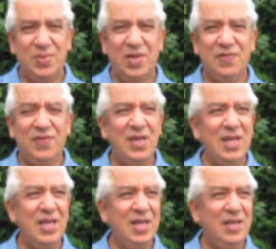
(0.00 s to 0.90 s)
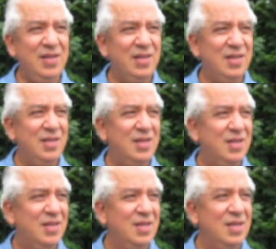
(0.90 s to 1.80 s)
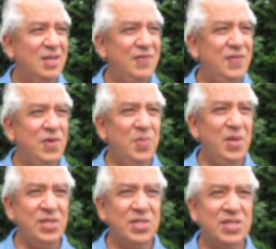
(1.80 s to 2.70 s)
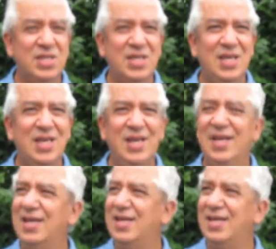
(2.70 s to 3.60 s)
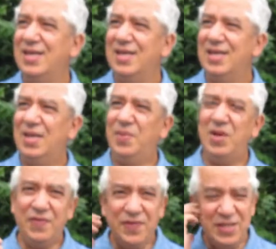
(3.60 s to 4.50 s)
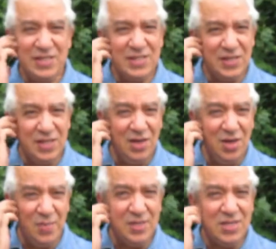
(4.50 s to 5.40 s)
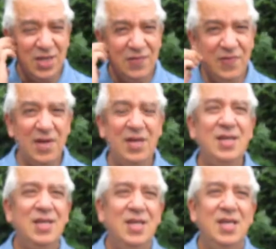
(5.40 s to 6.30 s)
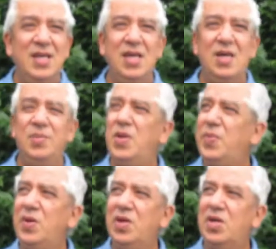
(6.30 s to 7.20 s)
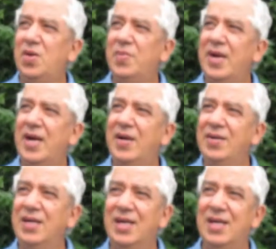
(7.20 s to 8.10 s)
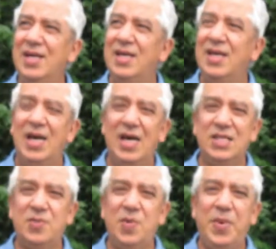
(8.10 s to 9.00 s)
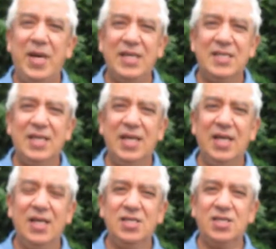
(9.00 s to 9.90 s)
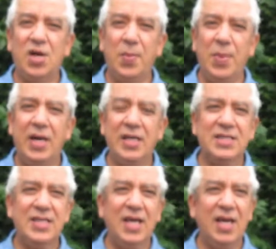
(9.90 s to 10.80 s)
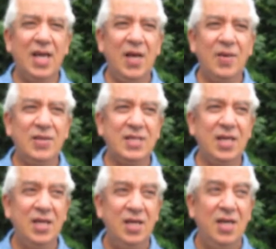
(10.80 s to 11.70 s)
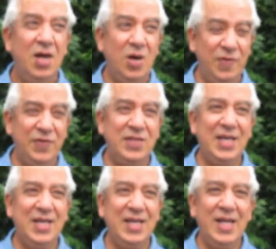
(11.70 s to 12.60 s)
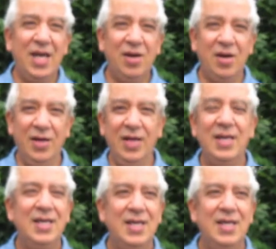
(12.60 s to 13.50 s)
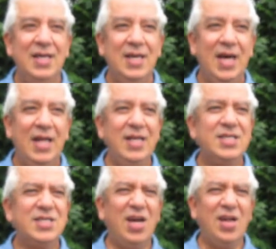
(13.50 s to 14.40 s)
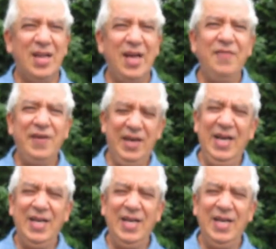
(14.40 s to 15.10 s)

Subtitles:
funny few months. When I first took the allotment over, people would come round as they were passing and they'd stop by and say hello and say, "Oh, have you taken that on?" And they'd start laughing.